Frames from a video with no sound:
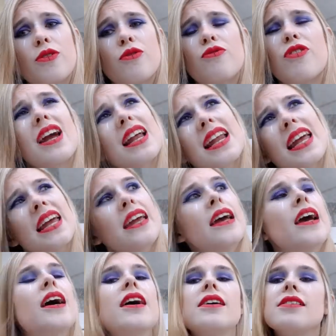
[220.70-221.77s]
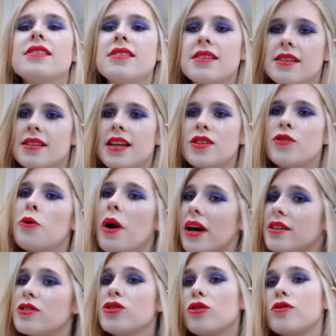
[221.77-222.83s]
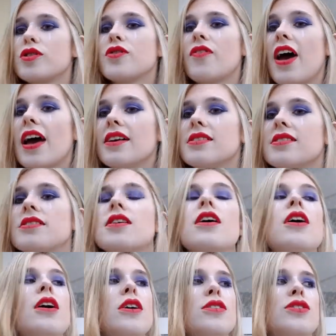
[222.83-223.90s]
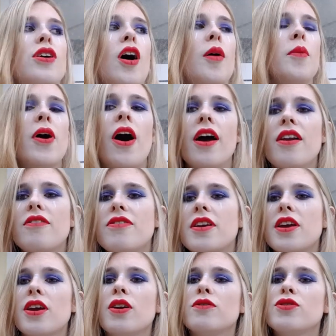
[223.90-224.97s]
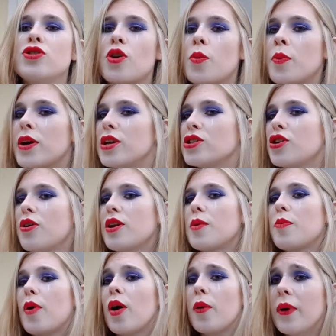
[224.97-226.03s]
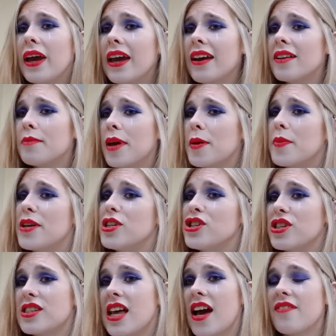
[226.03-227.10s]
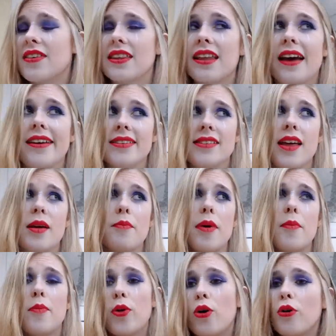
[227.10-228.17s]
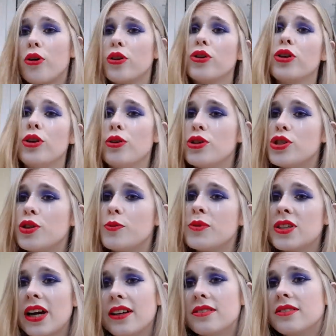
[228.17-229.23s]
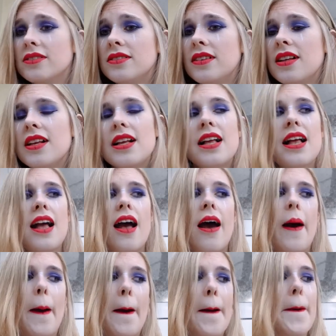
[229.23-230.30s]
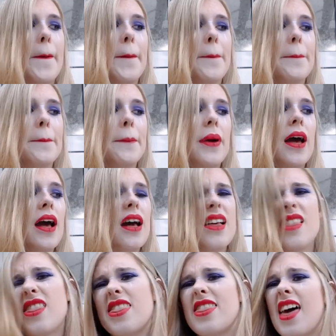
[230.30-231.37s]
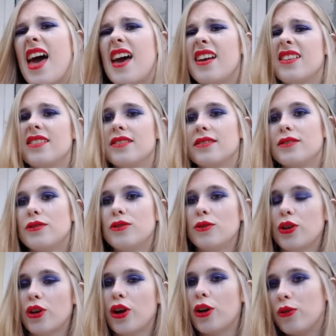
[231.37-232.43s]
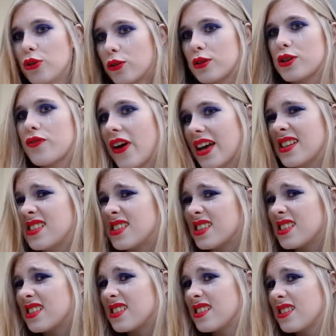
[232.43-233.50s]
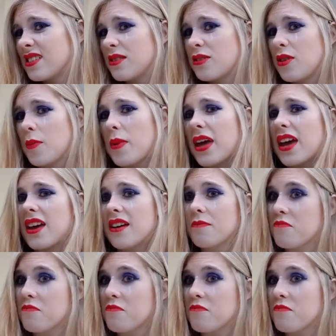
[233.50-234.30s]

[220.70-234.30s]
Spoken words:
really as successful as Nozfest. So I'm kind of thinking of stopping JodieBowie and maybe just having that as like my blog and YouTube channel, and then, you know, Nozfest is the big